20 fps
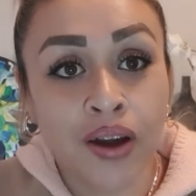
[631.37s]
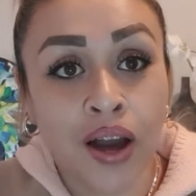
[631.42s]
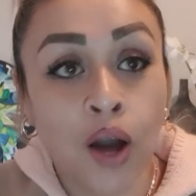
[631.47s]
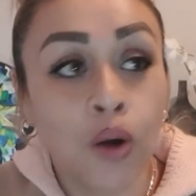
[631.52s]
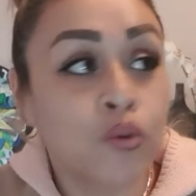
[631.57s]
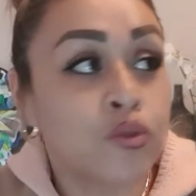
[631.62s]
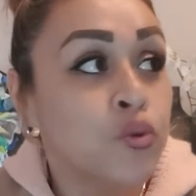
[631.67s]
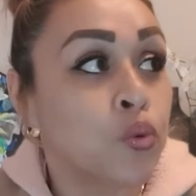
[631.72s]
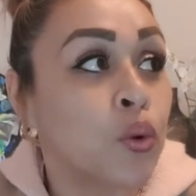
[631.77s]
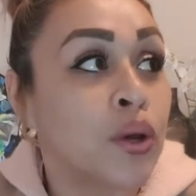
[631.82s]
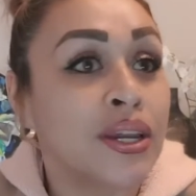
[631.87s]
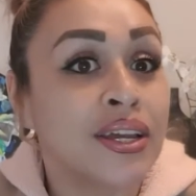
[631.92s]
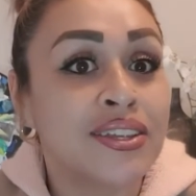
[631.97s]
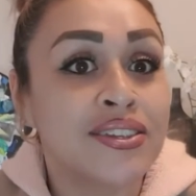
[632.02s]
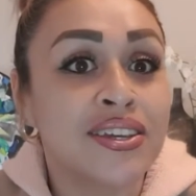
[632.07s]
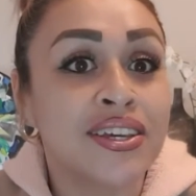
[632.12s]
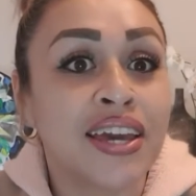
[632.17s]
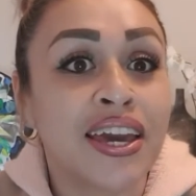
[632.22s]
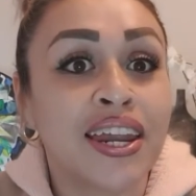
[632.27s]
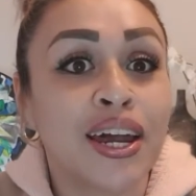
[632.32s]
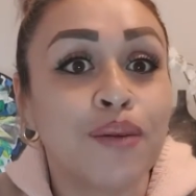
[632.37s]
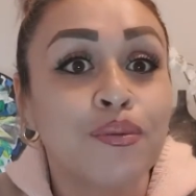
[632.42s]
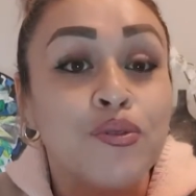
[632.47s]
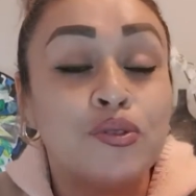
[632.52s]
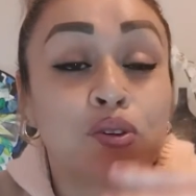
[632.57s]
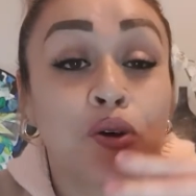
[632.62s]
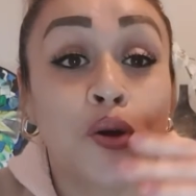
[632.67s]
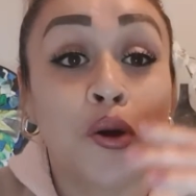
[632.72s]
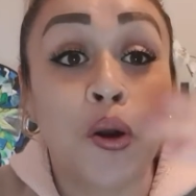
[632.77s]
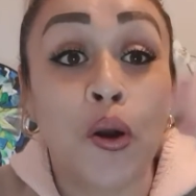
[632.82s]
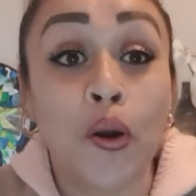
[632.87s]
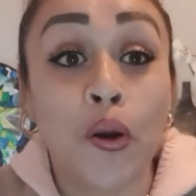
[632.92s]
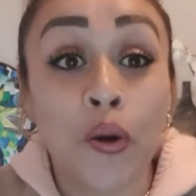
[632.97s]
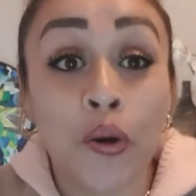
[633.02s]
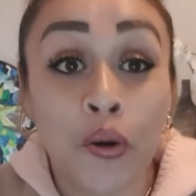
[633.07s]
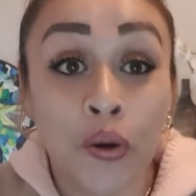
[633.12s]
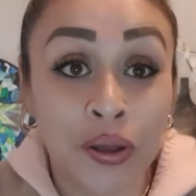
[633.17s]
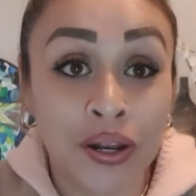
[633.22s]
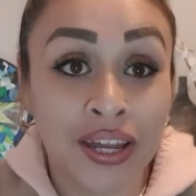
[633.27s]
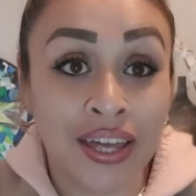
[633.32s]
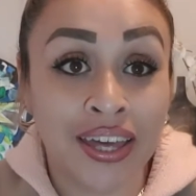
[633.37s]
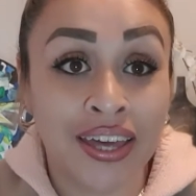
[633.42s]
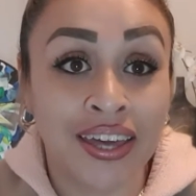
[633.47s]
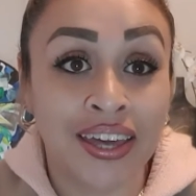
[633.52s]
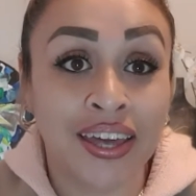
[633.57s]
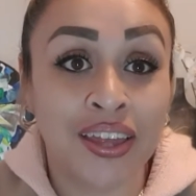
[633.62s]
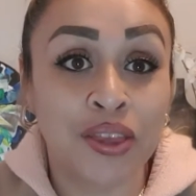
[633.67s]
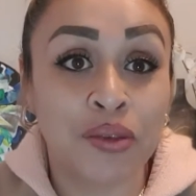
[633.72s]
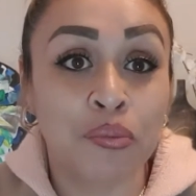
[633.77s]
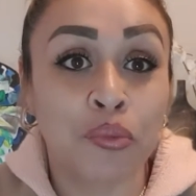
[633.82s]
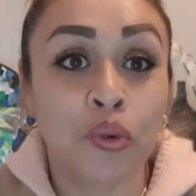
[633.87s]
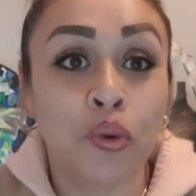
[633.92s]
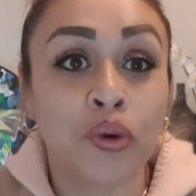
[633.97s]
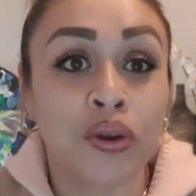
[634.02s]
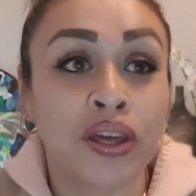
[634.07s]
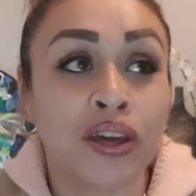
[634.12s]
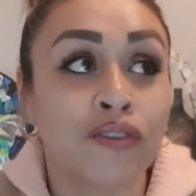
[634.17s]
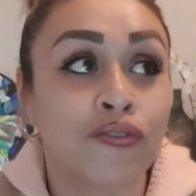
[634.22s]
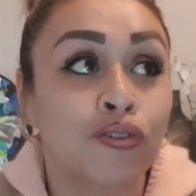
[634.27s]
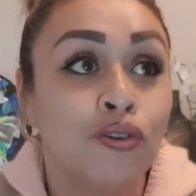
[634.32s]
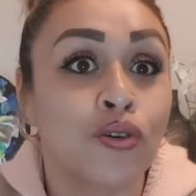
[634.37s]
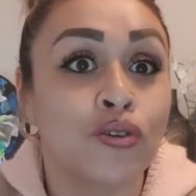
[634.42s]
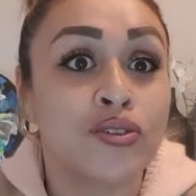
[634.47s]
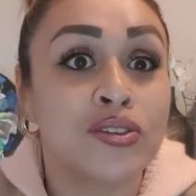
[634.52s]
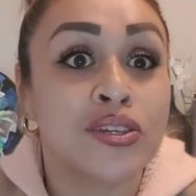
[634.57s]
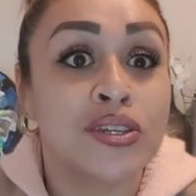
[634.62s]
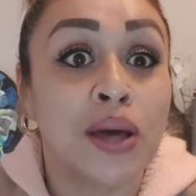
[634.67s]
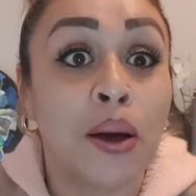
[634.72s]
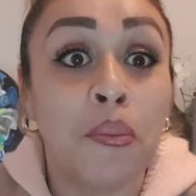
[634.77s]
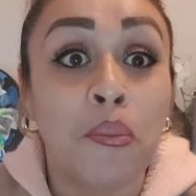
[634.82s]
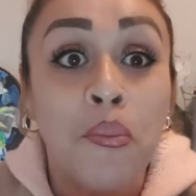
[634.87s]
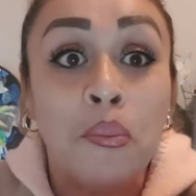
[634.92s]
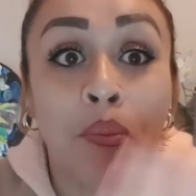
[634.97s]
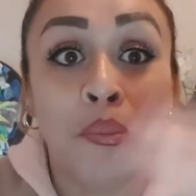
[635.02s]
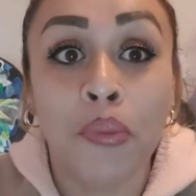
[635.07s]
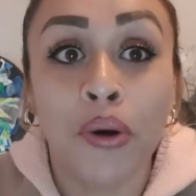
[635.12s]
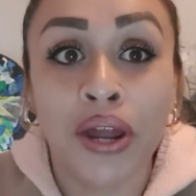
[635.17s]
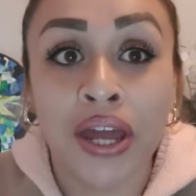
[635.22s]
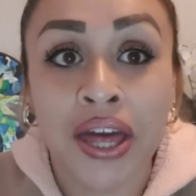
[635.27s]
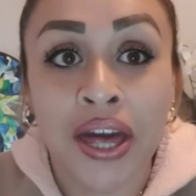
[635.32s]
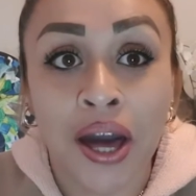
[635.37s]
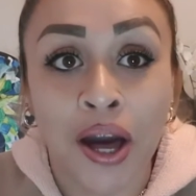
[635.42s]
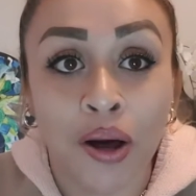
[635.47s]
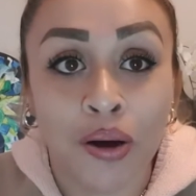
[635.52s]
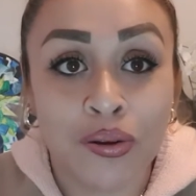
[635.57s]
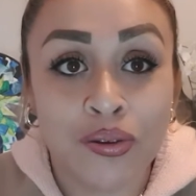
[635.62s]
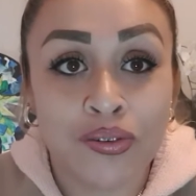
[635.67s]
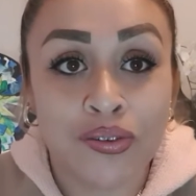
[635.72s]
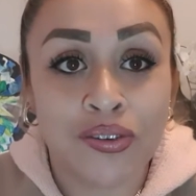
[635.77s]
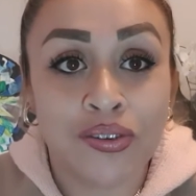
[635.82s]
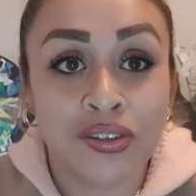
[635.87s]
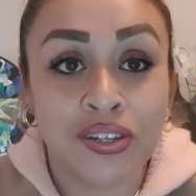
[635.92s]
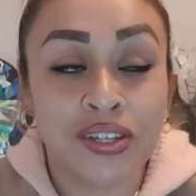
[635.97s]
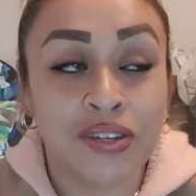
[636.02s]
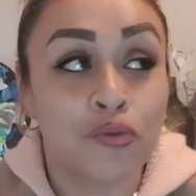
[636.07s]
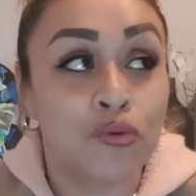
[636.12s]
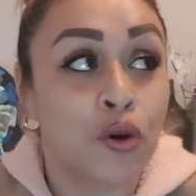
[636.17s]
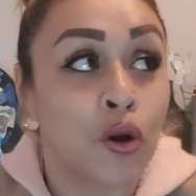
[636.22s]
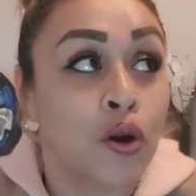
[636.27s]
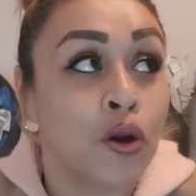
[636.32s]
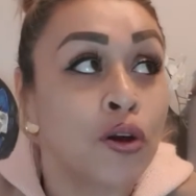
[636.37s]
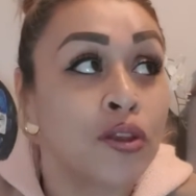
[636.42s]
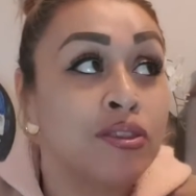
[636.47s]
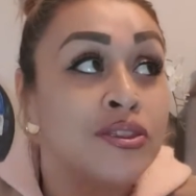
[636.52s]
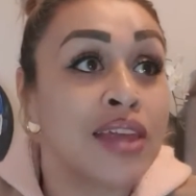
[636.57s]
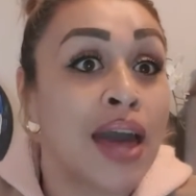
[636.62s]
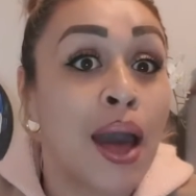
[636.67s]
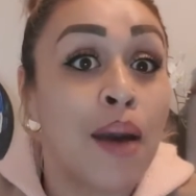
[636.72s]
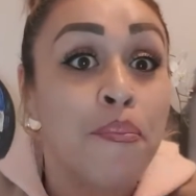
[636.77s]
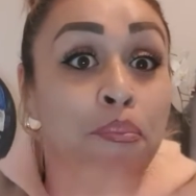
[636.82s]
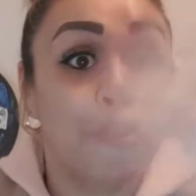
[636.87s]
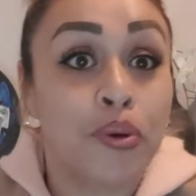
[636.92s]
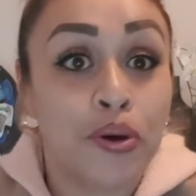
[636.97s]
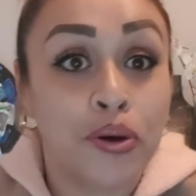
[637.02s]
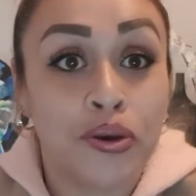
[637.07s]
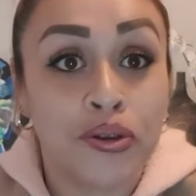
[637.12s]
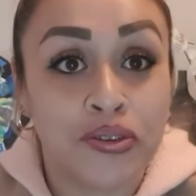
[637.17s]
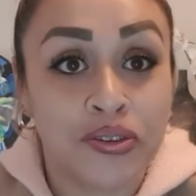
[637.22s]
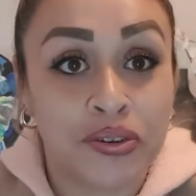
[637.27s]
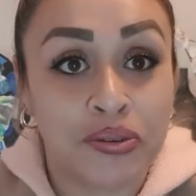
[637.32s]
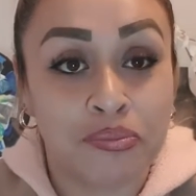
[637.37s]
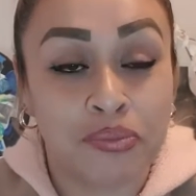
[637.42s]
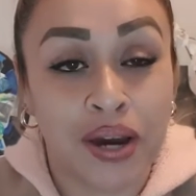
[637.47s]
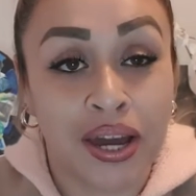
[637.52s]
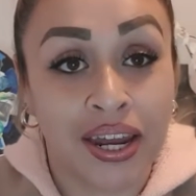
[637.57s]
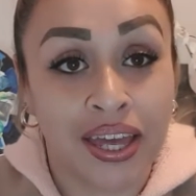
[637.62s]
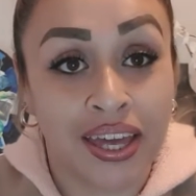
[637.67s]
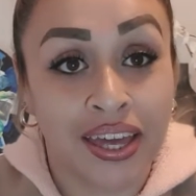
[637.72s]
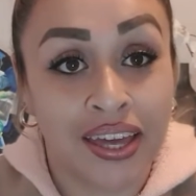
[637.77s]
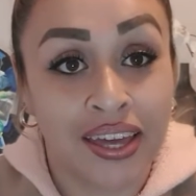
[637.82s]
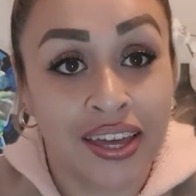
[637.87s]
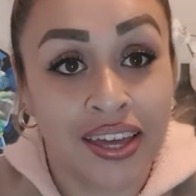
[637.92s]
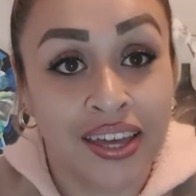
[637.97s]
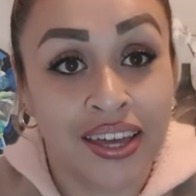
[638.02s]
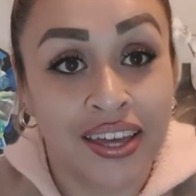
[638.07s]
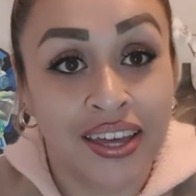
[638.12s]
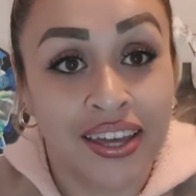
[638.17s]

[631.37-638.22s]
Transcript: I was willing to get up so early in the morning for somebody else to earn that person money.